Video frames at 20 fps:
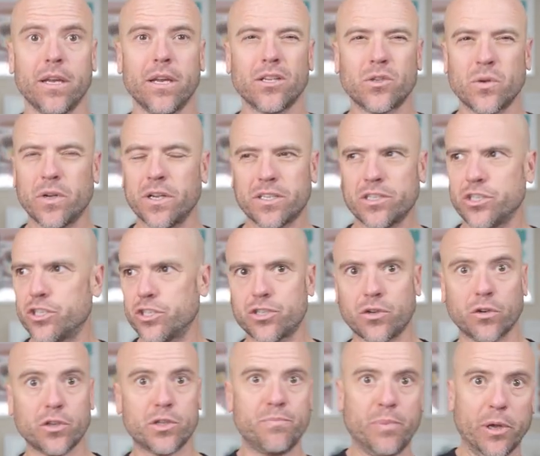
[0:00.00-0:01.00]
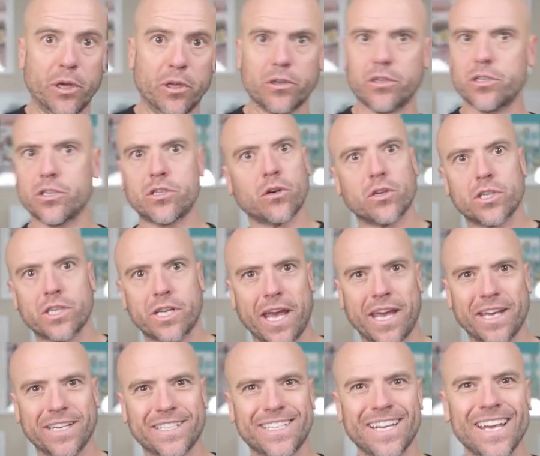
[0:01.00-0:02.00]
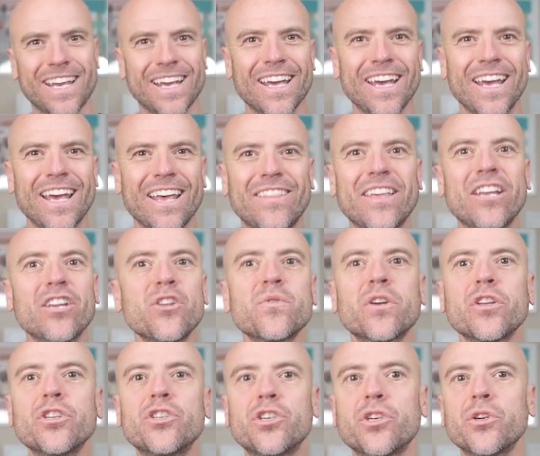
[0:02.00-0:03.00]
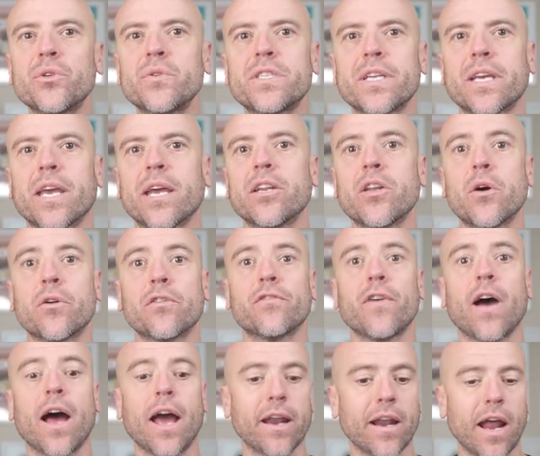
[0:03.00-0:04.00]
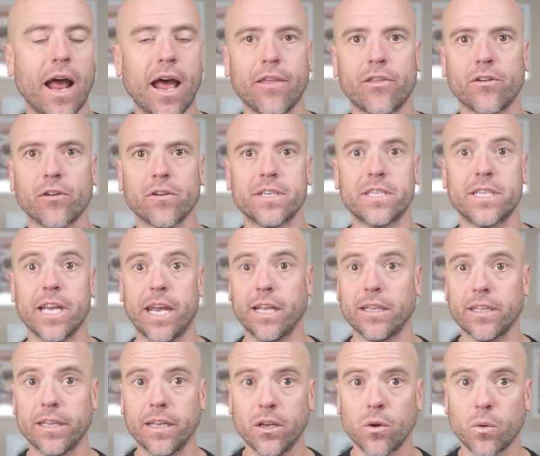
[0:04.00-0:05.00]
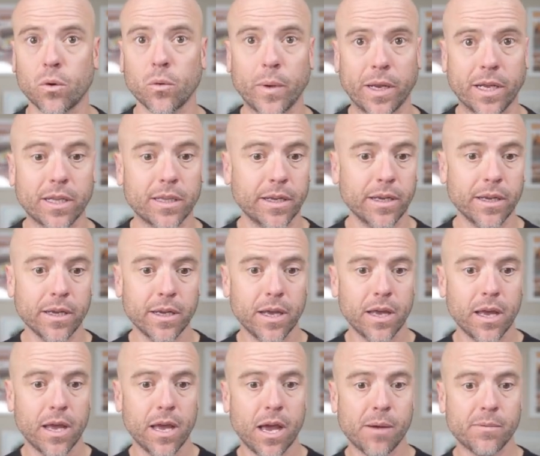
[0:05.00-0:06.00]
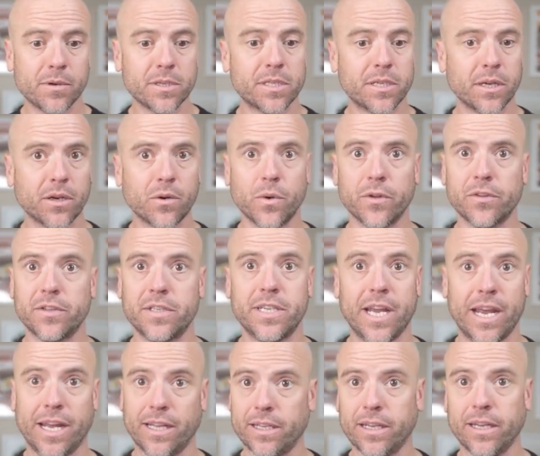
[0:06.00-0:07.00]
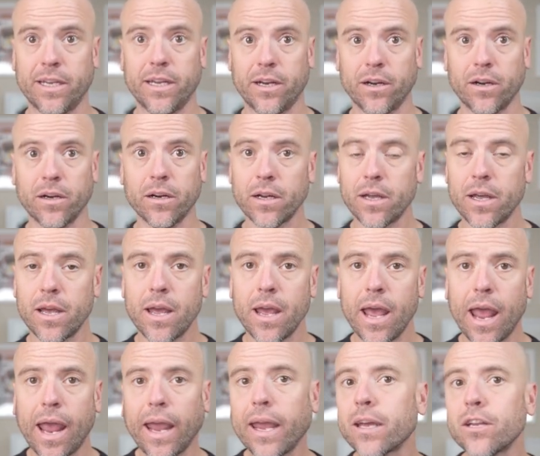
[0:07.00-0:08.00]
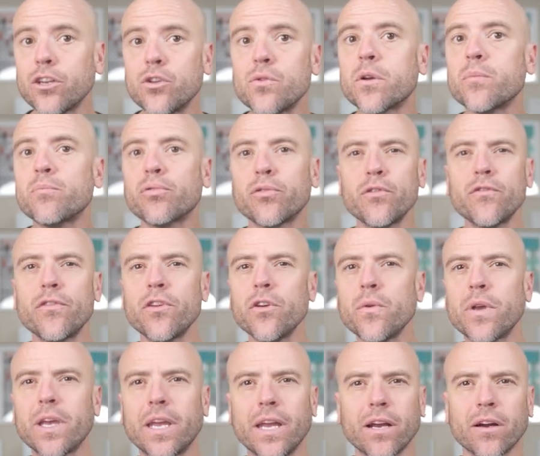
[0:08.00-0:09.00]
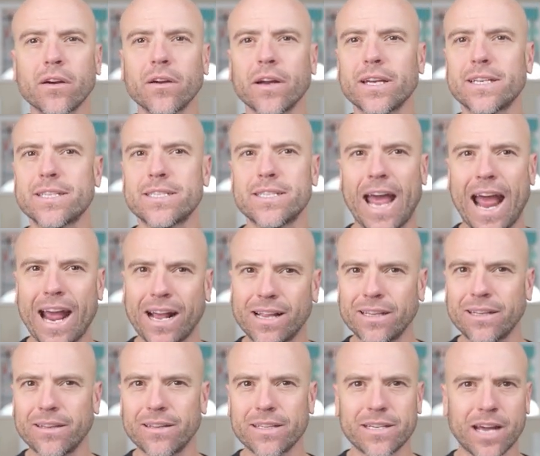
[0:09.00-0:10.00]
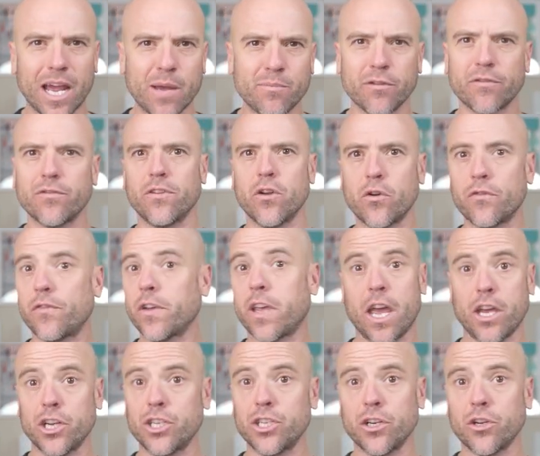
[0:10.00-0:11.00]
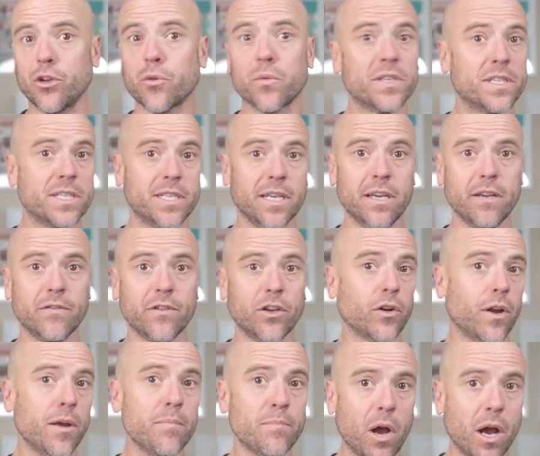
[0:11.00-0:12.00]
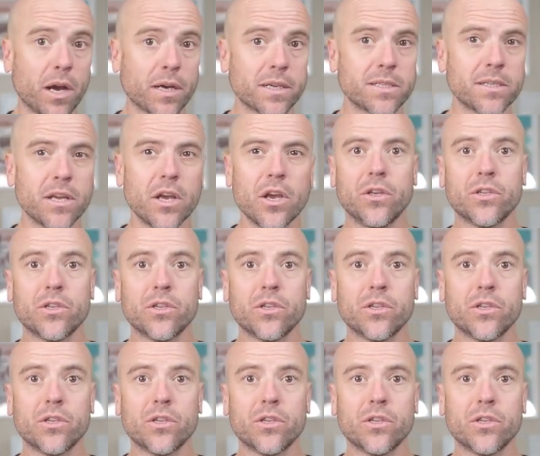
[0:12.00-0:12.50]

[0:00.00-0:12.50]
So it doesn't just search Bill or just search Gates. Then you can choose to get notified either daily or weekly. I'm going to stick with daily here. And you can preview here exactly the type of notification you'll receive in your inbox.